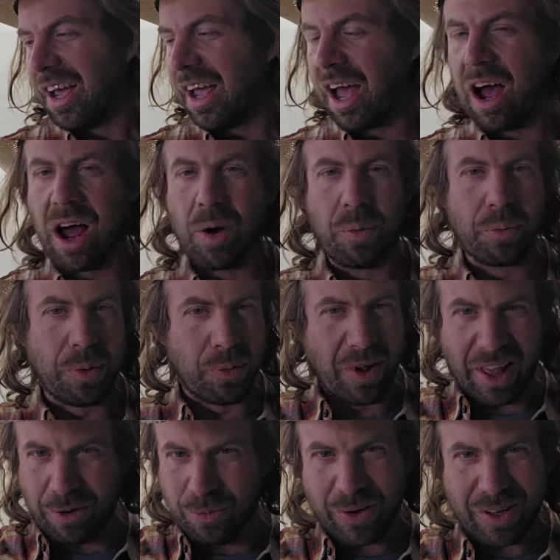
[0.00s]
When we were
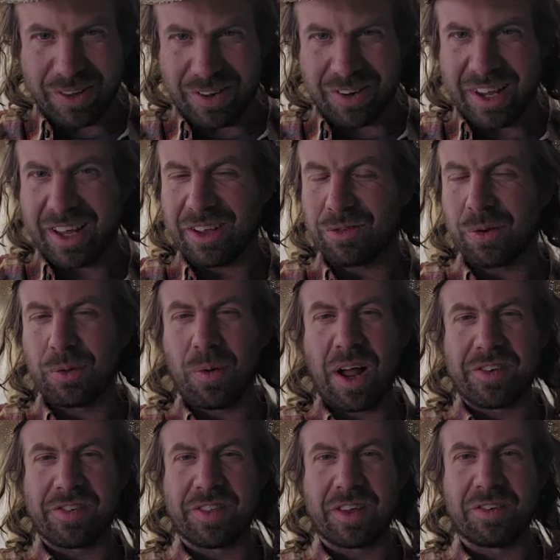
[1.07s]
like real little kids, we'd
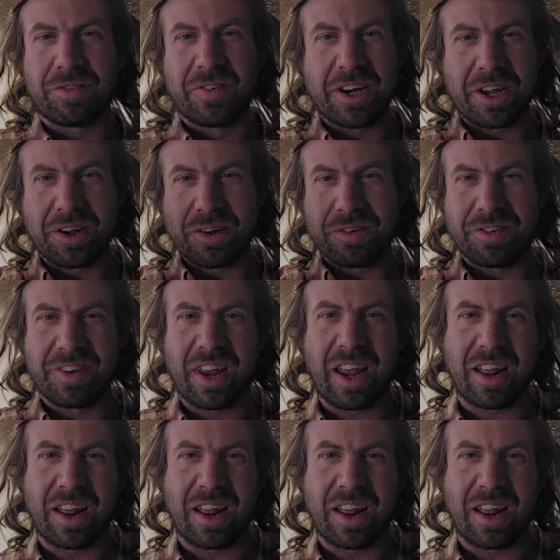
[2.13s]
watch these videos,